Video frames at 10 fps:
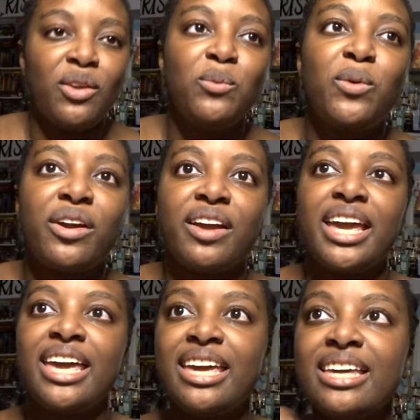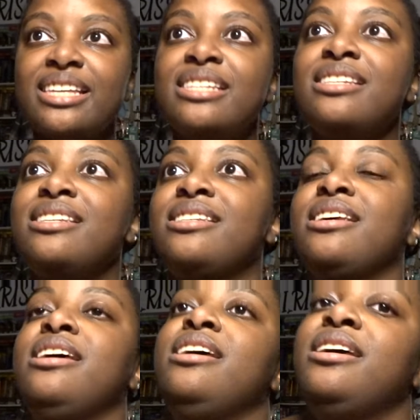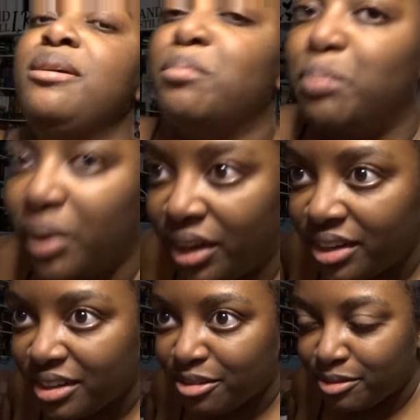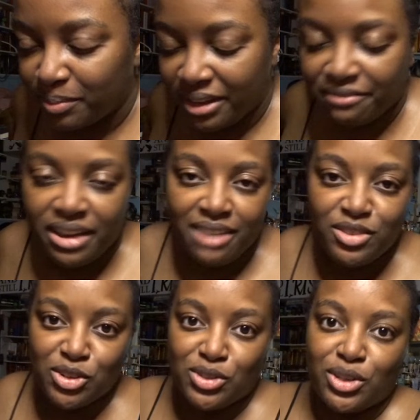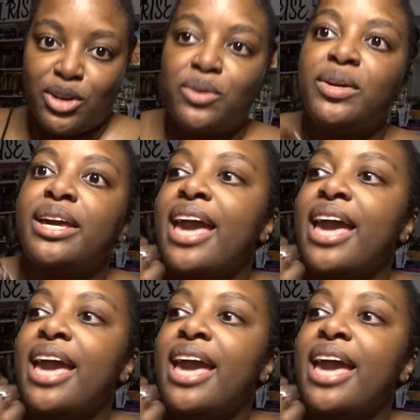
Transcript: Where his book from like five years ago